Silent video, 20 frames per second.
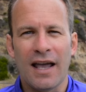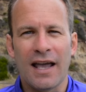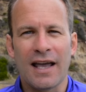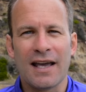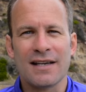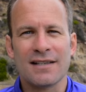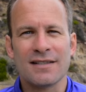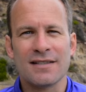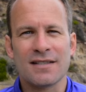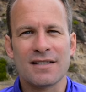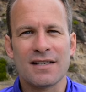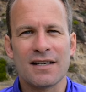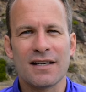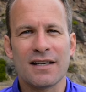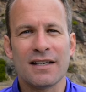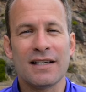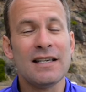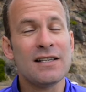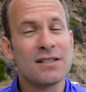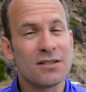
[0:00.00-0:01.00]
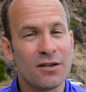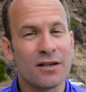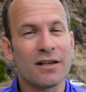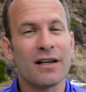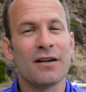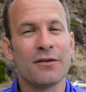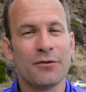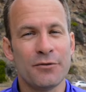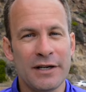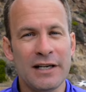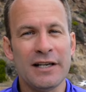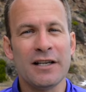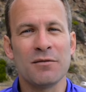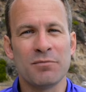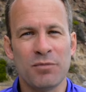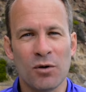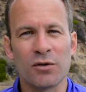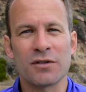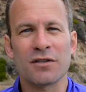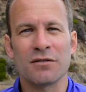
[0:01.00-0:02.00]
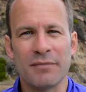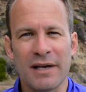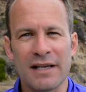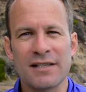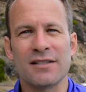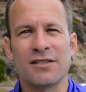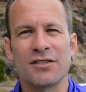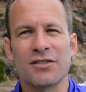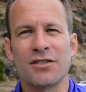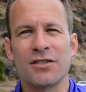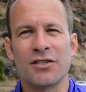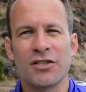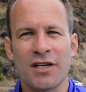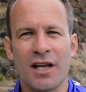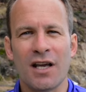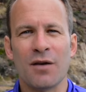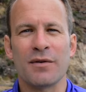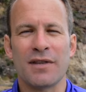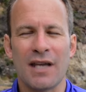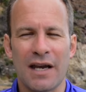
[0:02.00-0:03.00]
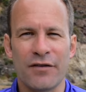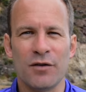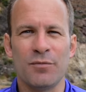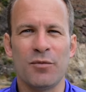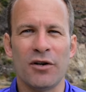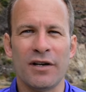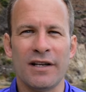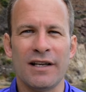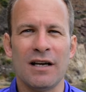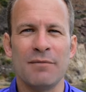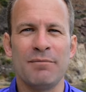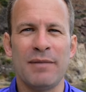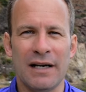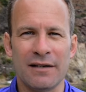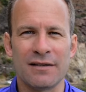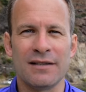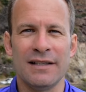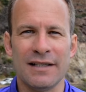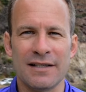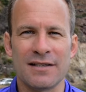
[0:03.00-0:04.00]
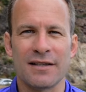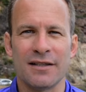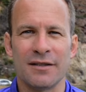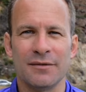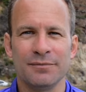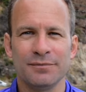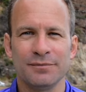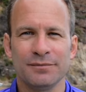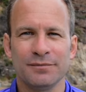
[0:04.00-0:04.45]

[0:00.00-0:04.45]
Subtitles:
and he's got a really important message to share with everybody about litter.